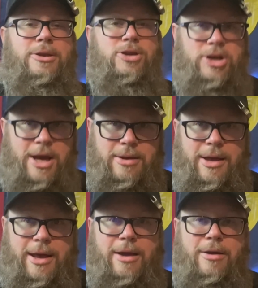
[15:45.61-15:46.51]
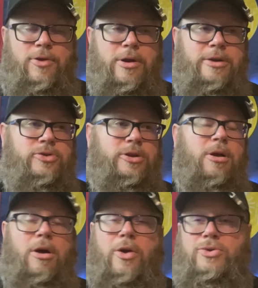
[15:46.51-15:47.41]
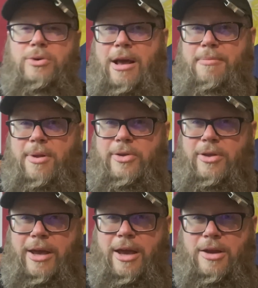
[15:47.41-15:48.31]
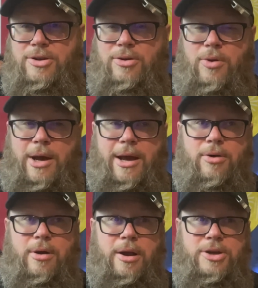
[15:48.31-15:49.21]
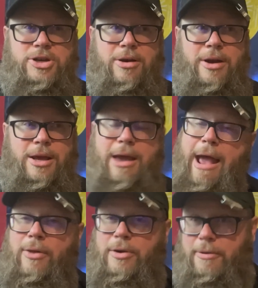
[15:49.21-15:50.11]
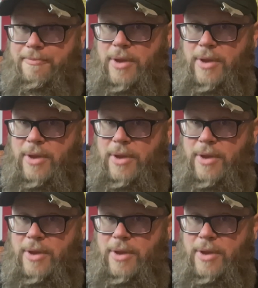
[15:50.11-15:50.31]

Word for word: Check that out if you're interested. Also down below, the link to our charity calendar.